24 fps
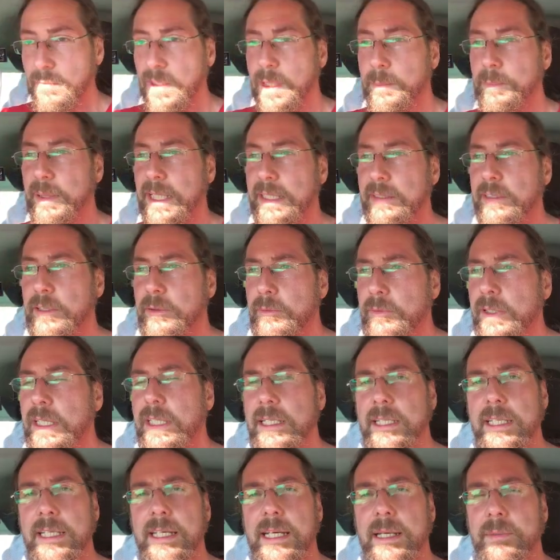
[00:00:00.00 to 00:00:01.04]
But they're
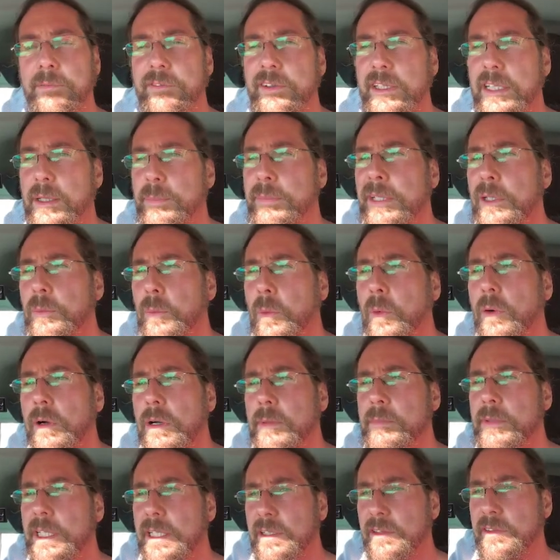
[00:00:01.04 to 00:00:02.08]
really comfy. They're a bit
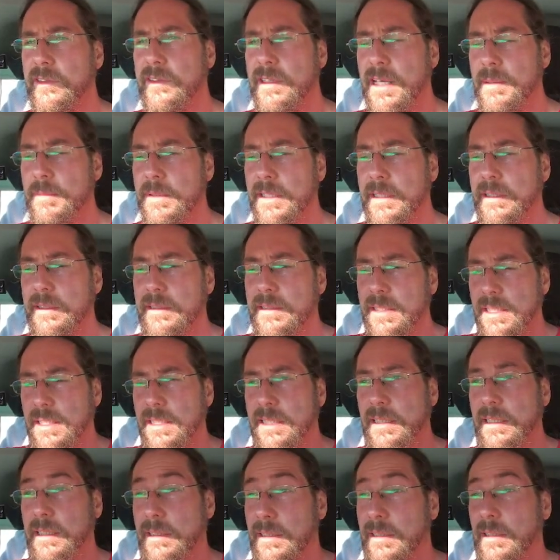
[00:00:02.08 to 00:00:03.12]
warm in the summer.
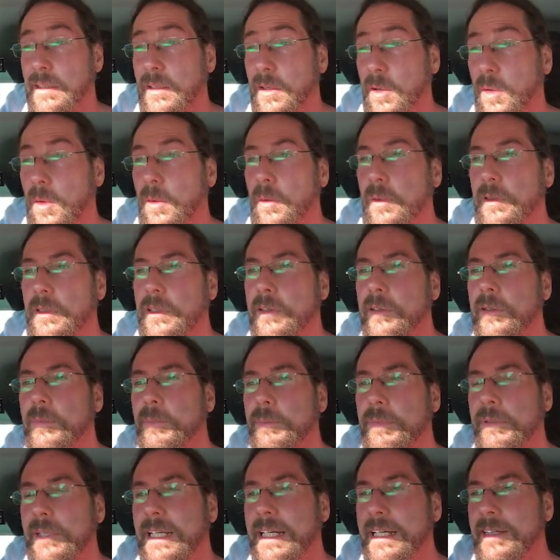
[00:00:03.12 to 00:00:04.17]
They hold you in
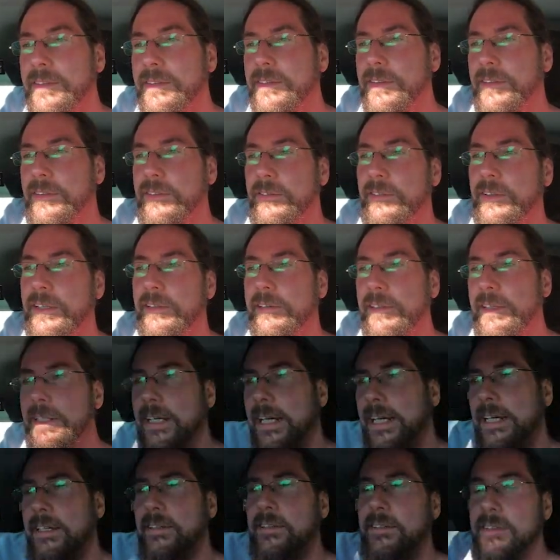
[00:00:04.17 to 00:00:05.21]
place. That's very
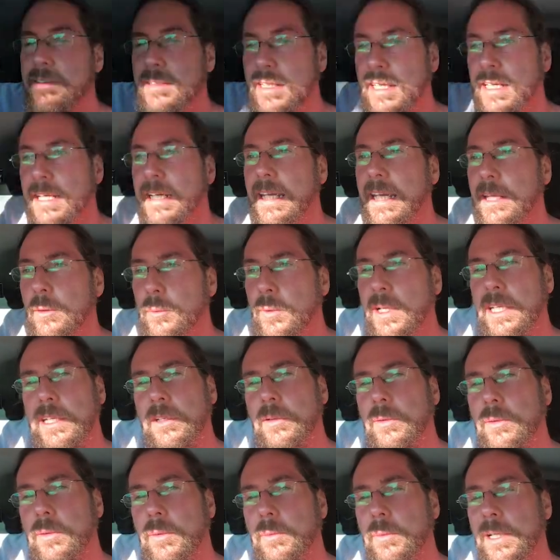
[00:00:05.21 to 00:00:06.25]
nice. And when
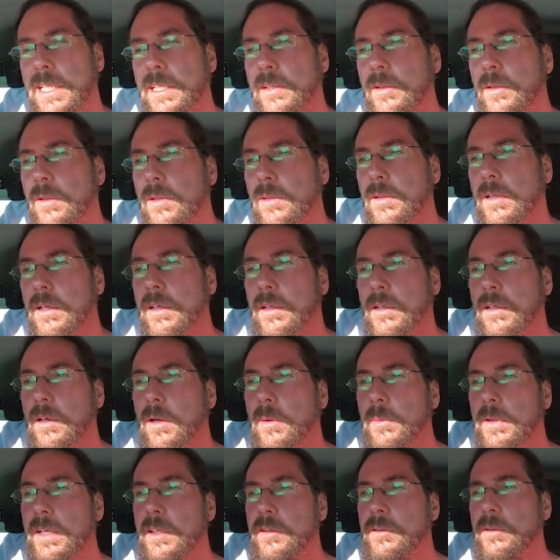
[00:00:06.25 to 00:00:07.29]
you
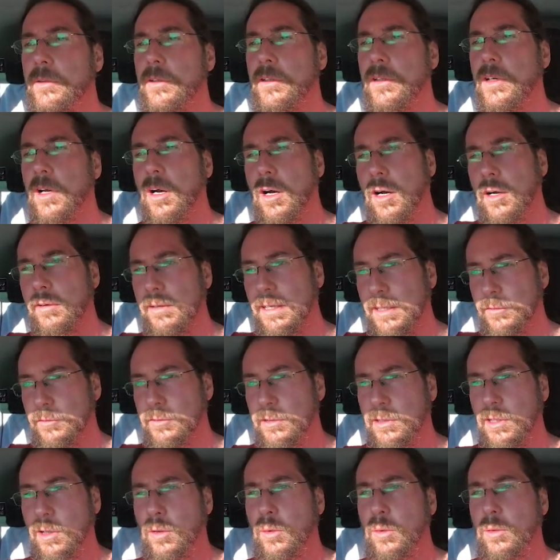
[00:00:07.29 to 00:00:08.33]
go into the car, you have to
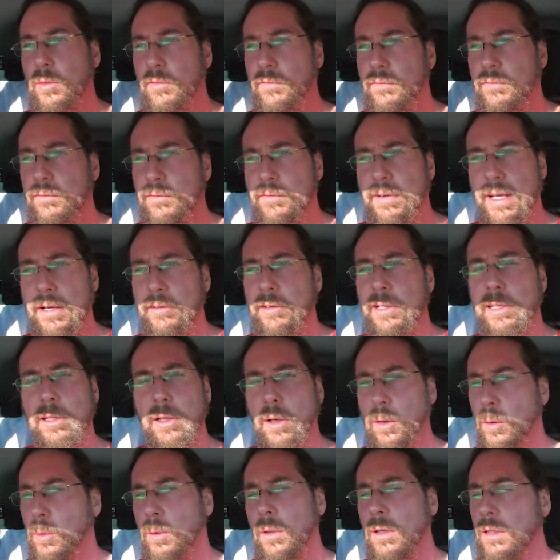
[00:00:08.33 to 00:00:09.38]
go very
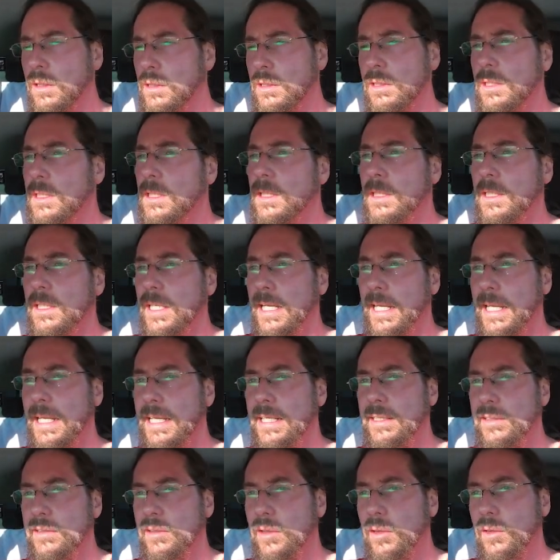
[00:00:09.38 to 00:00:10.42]
low
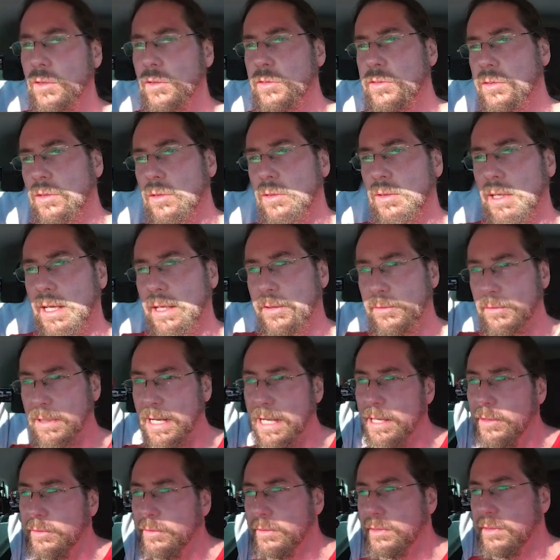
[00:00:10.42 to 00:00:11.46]
and also
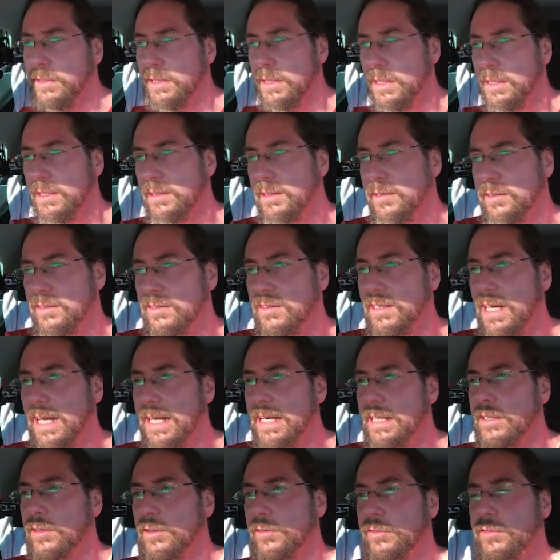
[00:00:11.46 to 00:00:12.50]
around the
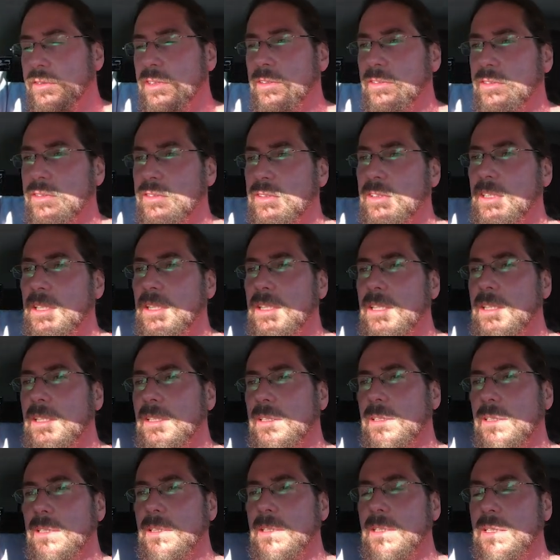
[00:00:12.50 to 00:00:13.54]
side of this seat
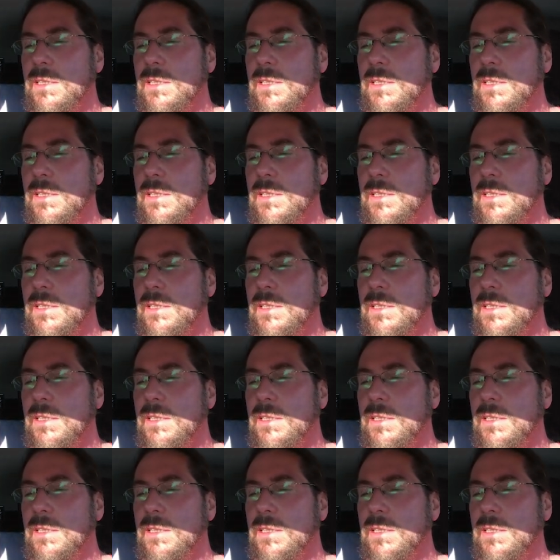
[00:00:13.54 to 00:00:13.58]
here.